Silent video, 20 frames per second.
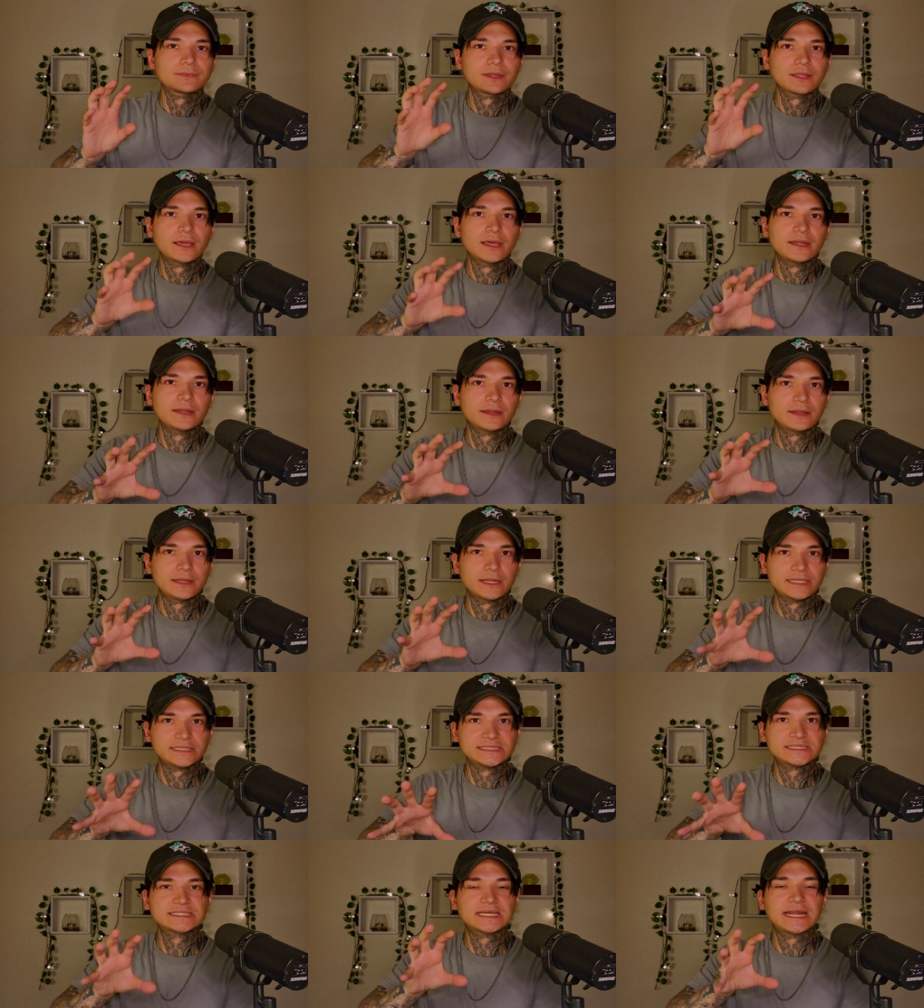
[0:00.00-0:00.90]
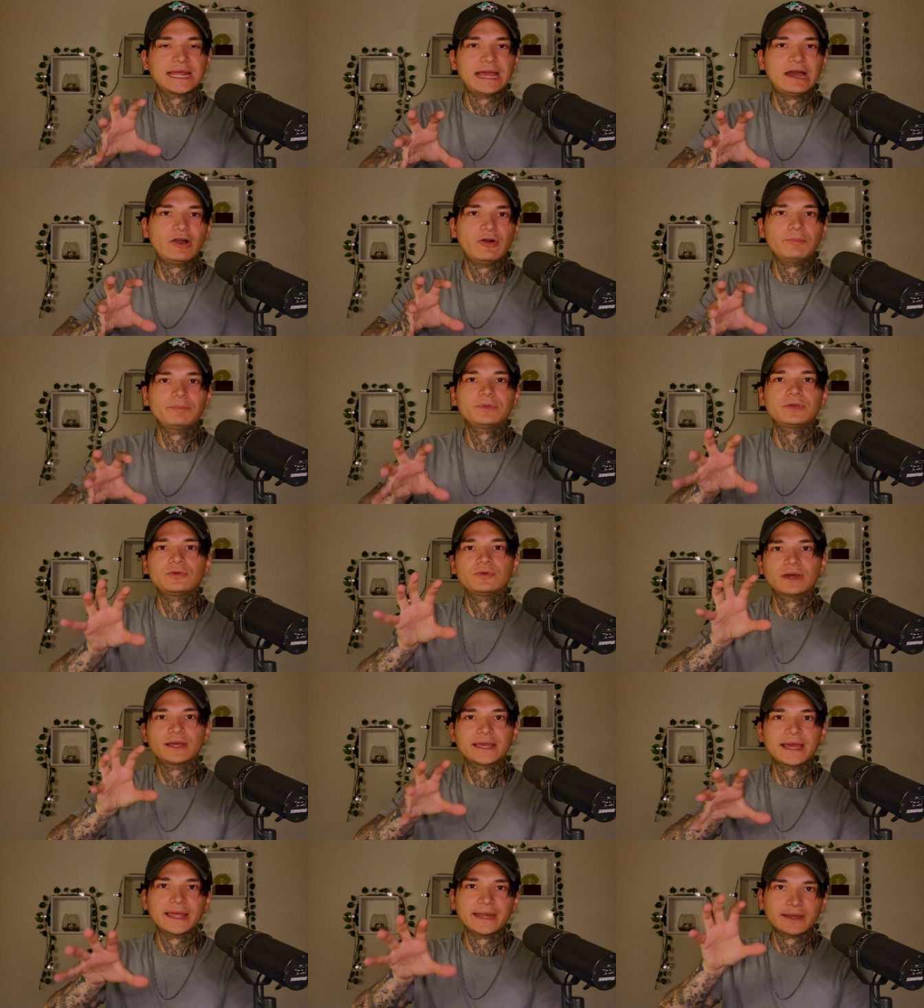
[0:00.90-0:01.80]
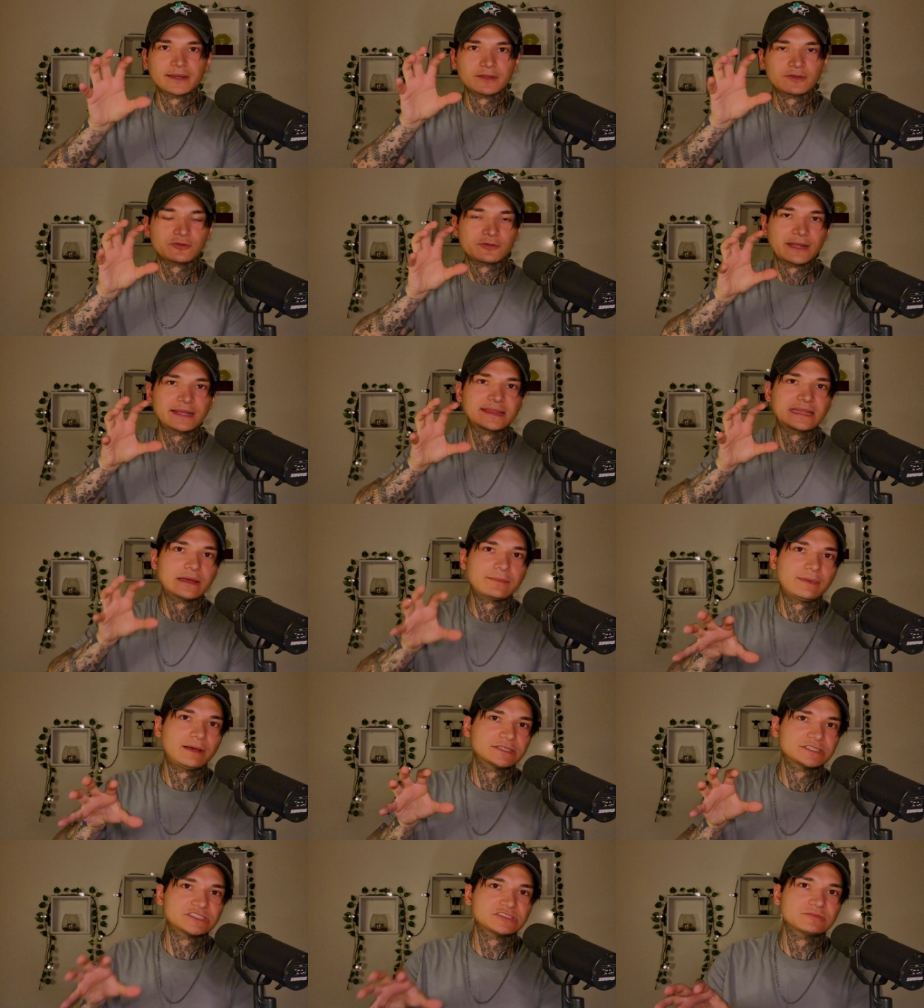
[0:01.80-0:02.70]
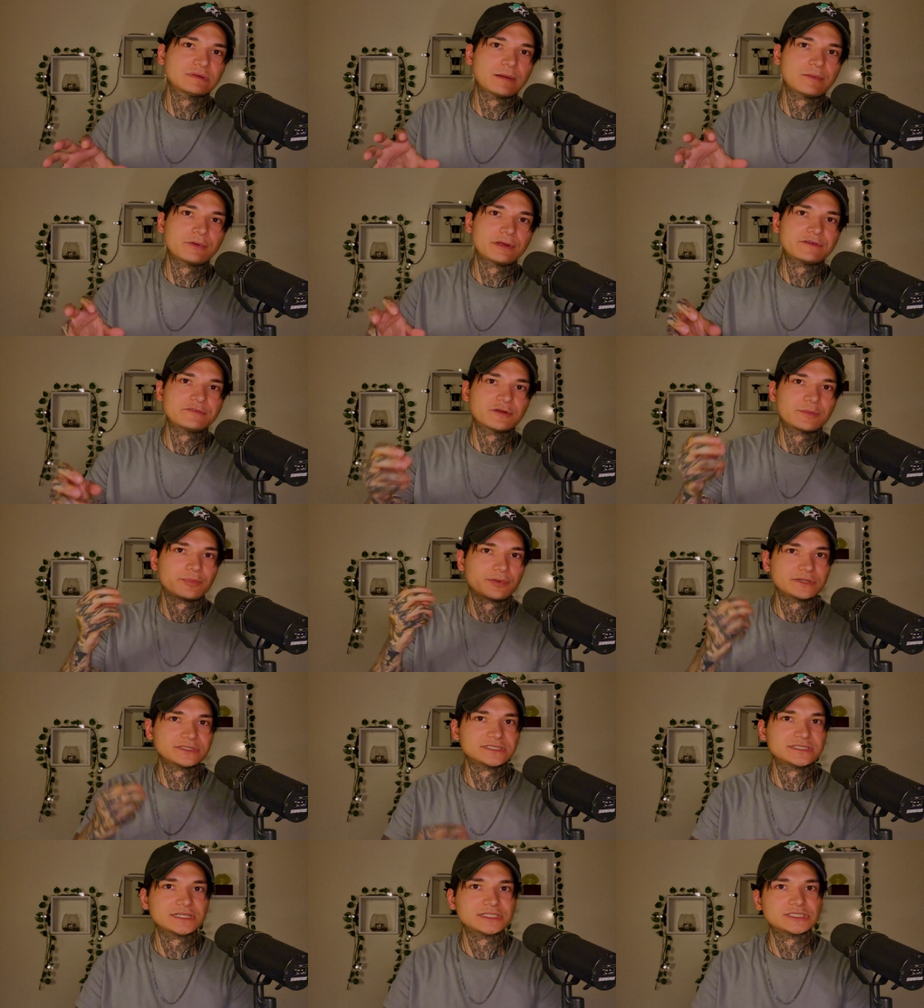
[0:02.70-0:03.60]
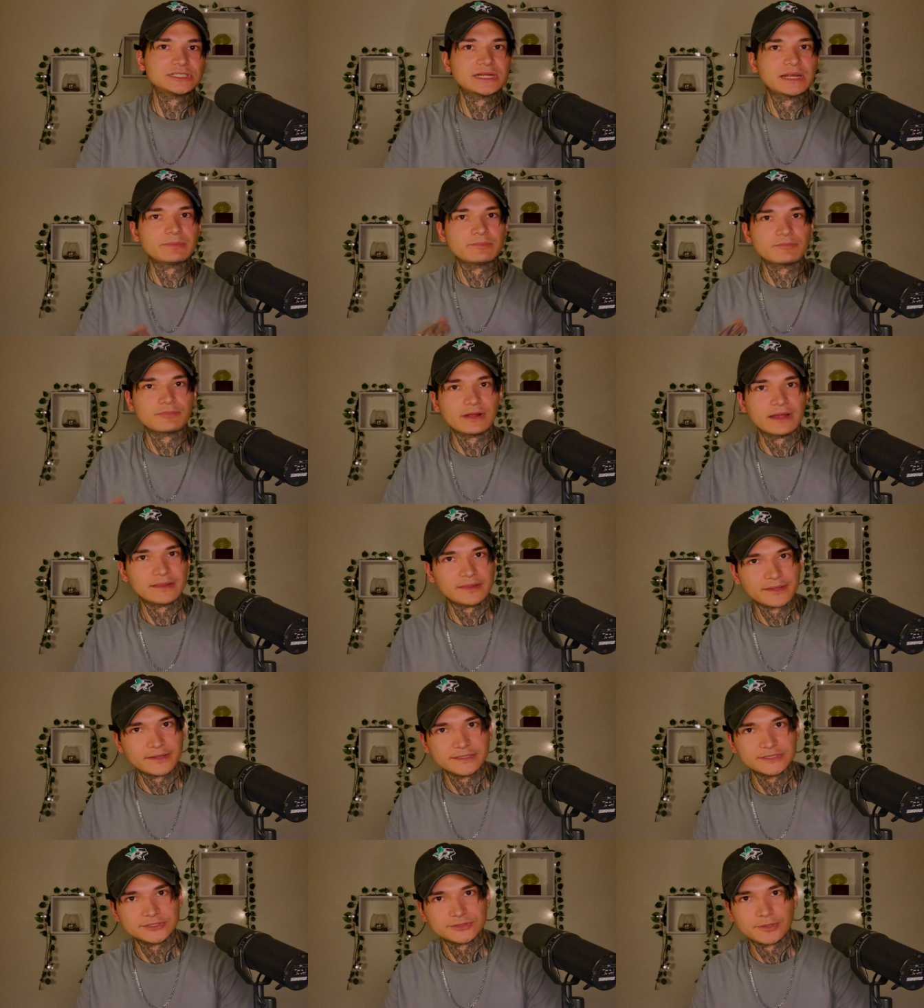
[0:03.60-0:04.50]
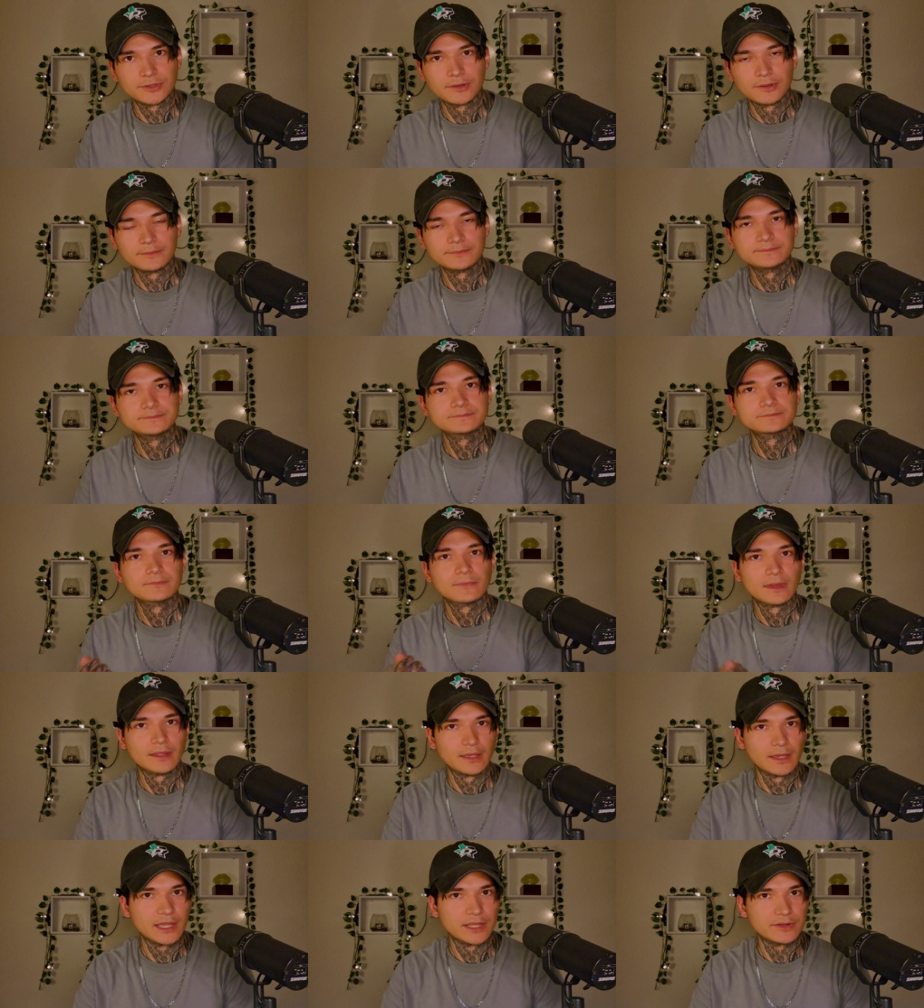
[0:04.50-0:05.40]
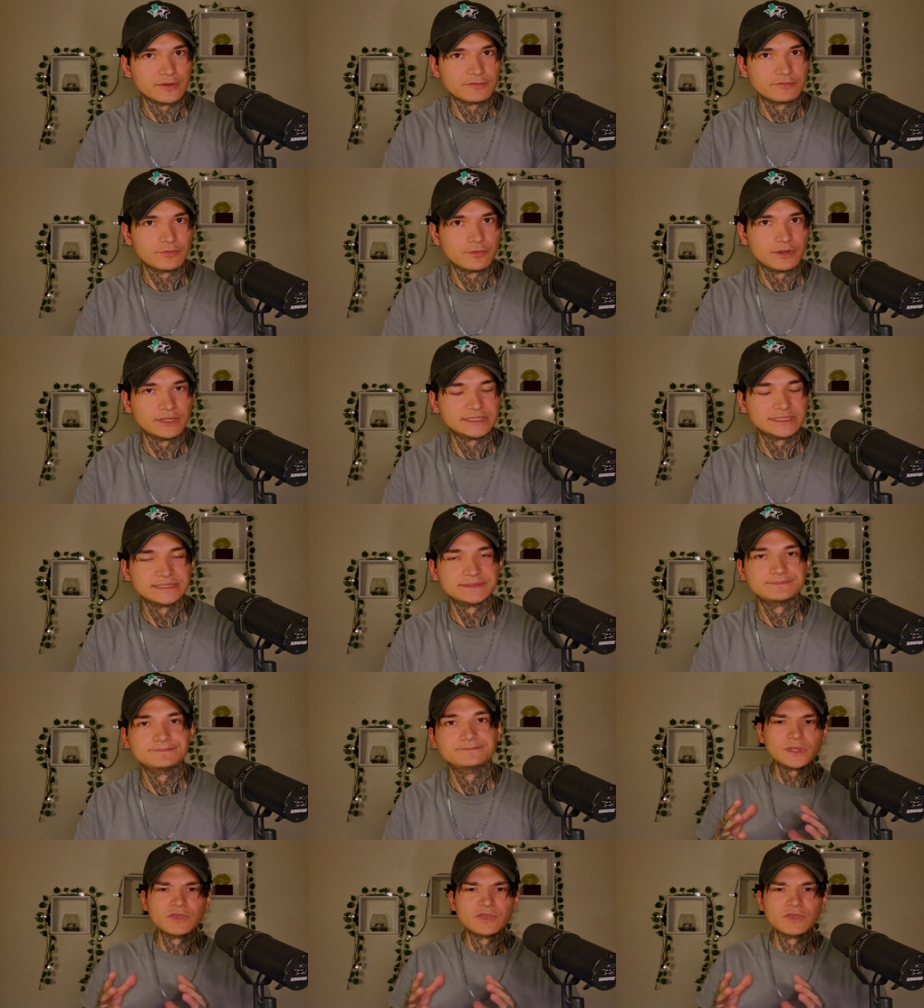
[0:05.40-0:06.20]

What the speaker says: And this is going to help you, again, create that muscle memory for precision and breath control in your voice.